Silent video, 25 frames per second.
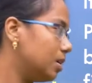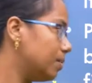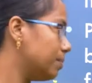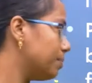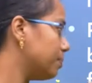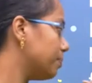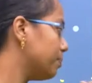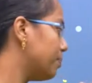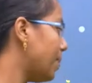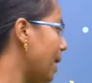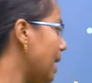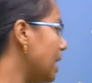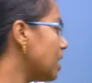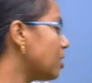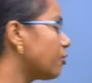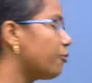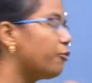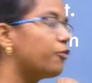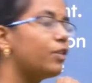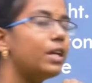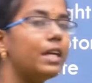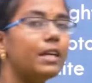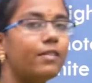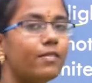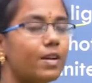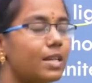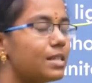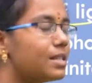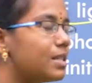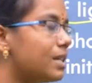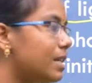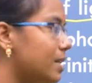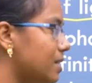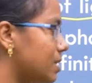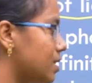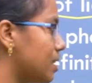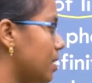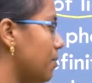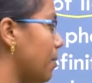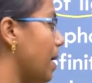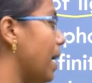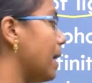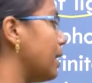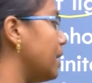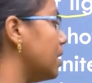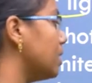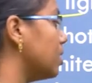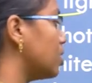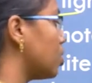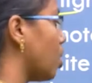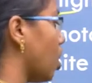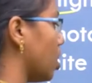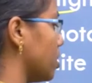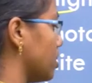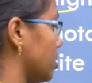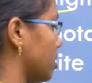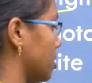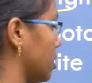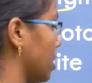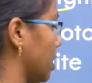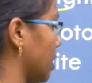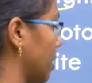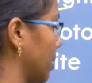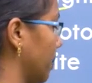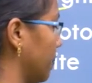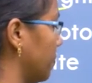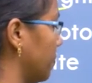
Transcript: but frequency is remaining constant.